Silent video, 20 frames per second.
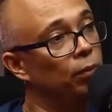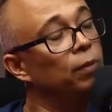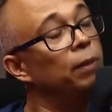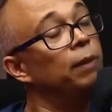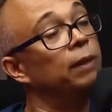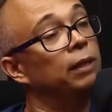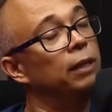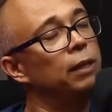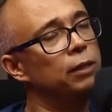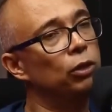
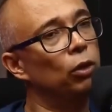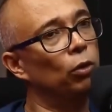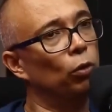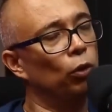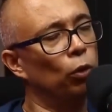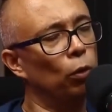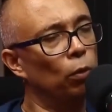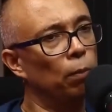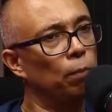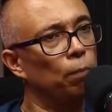In this
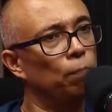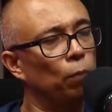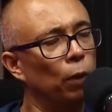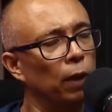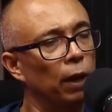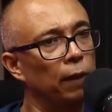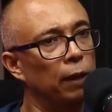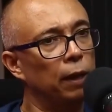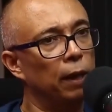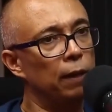duo, what
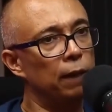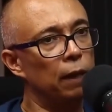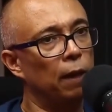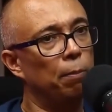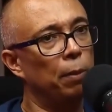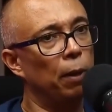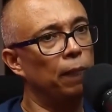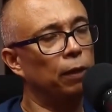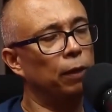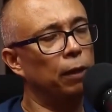I did, I
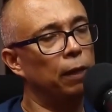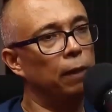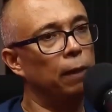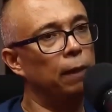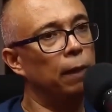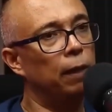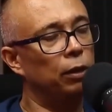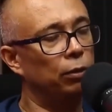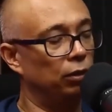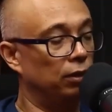placed it,
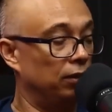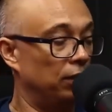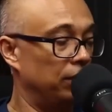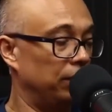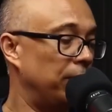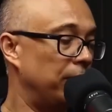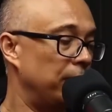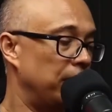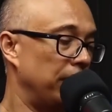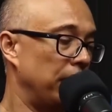even
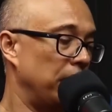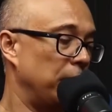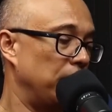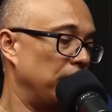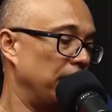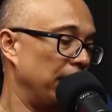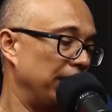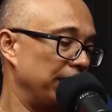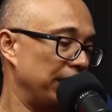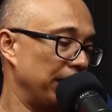the
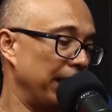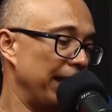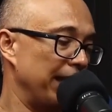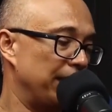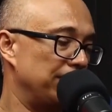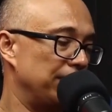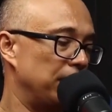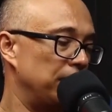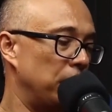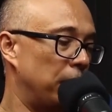musicians
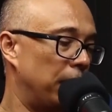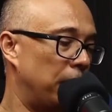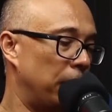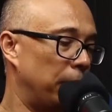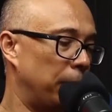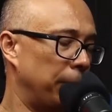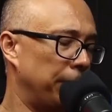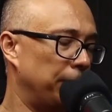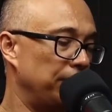asked me, wow,